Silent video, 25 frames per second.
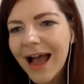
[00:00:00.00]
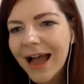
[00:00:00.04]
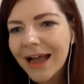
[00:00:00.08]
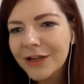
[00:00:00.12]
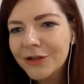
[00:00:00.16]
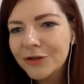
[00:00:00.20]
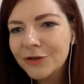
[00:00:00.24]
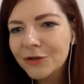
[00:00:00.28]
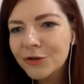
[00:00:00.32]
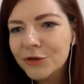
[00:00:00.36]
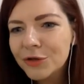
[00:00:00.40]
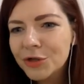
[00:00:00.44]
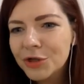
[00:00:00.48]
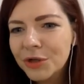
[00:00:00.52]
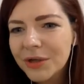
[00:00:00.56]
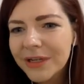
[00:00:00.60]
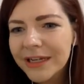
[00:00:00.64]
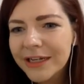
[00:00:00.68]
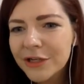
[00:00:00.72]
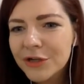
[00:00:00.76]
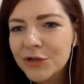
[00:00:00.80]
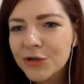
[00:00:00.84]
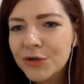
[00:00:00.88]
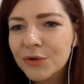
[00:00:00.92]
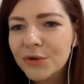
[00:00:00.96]
I
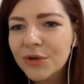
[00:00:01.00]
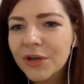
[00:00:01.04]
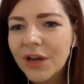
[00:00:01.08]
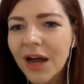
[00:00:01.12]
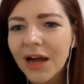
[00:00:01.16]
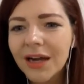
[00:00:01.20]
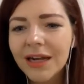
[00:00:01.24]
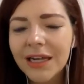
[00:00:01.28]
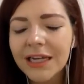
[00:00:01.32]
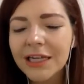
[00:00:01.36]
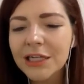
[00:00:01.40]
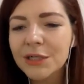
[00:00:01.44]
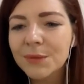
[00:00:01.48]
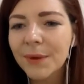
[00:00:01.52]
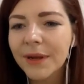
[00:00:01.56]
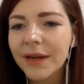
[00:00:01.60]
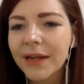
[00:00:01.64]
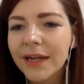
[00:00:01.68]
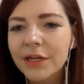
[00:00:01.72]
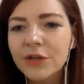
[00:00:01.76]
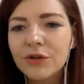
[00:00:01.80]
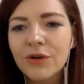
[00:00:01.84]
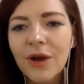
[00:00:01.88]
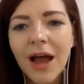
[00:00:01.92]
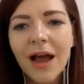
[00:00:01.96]
usually 2 luggage when
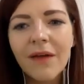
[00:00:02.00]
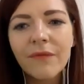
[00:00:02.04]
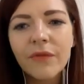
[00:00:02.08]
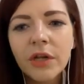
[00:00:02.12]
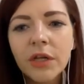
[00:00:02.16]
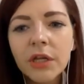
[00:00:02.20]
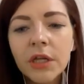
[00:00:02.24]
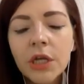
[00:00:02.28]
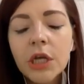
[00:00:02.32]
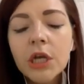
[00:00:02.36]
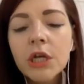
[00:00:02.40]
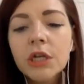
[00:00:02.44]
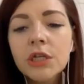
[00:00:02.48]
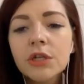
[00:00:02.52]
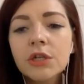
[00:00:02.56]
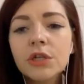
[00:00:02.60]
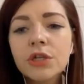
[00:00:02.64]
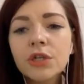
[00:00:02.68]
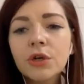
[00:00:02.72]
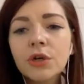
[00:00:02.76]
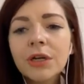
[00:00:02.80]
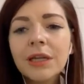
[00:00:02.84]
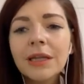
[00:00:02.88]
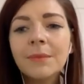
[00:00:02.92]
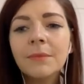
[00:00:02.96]
I travel. So
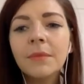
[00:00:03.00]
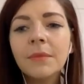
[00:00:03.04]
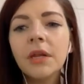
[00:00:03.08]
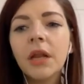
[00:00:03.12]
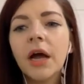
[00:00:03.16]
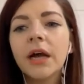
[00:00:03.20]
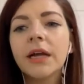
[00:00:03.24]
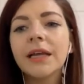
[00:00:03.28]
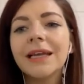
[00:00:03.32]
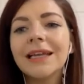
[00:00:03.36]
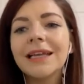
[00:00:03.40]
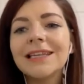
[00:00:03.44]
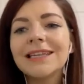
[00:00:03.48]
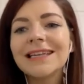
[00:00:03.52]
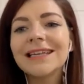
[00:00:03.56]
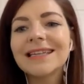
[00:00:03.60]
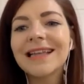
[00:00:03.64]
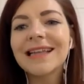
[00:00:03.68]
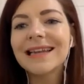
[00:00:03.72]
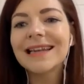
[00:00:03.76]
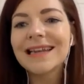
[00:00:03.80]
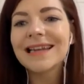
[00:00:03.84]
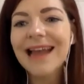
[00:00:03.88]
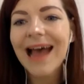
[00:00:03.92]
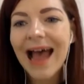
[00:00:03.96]
Sunglim, luggage is
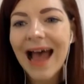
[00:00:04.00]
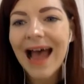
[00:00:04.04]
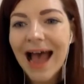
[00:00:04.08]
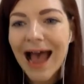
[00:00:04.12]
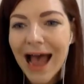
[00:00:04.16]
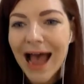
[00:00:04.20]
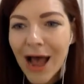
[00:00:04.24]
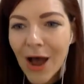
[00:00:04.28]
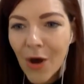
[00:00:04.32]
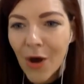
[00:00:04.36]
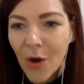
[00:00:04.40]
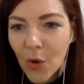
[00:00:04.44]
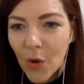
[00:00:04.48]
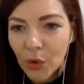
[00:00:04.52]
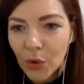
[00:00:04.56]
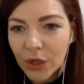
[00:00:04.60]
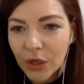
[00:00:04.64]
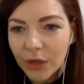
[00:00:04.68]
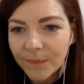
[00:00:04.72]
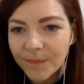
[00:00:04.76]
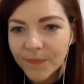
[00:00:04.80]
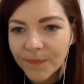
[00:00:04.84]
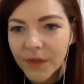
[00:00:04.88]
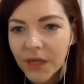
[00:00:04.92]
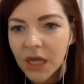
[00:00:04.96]
a
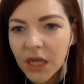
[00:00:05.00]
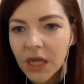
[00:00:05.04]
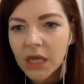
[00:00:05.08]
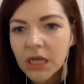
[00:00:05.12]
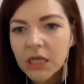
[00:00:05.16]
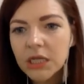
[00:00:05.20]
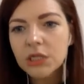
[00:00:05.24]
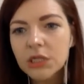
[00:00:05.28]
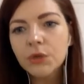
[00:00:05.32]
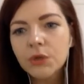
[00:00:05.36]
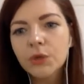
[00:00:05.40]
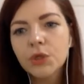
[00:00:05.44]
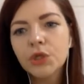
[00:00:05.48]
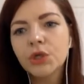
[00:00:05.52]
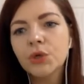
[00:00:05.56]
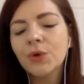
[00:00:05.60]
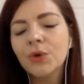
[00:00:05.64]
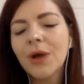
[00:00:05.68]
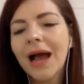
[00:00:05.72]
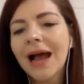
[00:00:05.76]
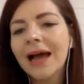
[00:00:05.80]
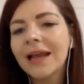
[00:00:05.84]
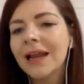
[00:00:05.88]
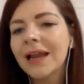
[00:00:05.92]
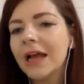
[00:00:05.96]
noun. So
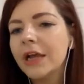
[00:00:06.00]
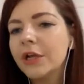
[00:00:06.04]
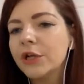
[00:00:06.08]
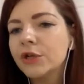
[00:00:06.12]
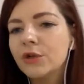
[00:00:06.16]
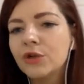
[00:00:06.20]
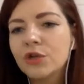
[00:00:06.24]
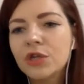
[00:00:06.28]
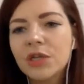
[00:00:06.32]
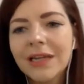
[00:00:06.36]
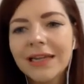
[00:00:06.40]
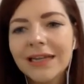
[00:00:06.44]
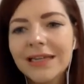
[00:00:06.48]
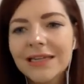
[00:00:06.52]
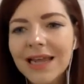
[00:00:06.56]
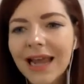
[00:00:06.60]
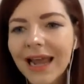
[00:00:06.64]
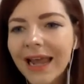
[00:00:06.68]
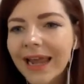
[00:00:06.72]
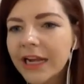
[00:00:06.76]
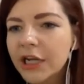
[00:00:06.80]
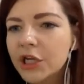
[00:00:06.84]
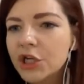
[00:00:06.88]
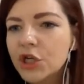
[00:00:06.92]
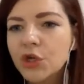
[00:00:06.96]
Juhan, I usually
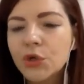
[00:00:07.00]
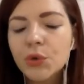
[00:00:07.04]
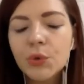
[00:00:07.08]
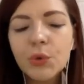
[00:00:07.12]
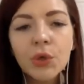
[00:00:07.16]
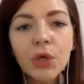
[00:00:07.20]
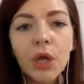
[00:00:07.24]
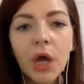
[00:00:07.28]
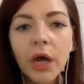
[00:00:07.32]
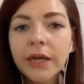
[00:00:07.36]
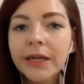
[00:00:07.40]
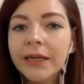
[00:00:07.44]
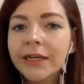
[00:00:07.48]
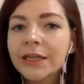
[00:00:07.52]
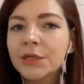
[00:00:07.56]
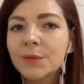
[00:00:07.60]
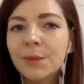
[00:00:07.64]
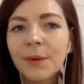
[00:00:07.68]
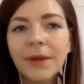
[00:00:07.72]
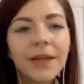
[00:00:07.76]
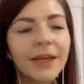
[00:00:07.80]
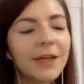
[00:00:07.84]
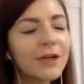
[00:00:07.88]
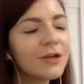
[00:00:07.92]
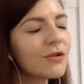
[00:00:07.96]
take 2 luggage
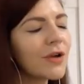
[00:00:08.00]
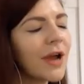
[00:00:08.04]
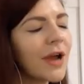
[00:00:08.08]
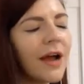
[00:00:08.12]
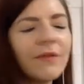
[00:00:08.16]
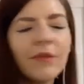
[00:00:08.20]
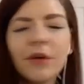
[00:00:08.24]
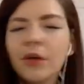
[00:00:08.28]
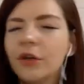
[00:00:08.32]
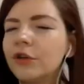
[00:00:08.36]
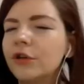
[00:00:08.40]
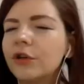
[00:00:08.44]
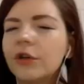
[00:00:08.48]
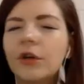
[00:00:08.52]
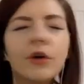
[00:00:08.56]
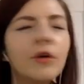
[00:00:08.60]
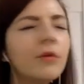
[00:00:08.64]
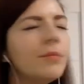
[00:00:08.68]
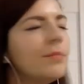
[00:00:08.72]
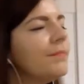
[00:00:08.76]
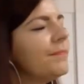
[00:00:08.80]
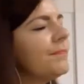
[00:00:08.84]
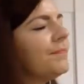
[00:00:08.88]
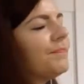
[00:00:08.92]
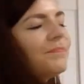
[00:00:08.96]
when I travel.
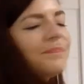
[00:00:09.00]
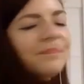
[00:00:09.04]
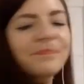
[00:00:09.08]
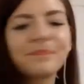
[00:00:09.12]
Nope.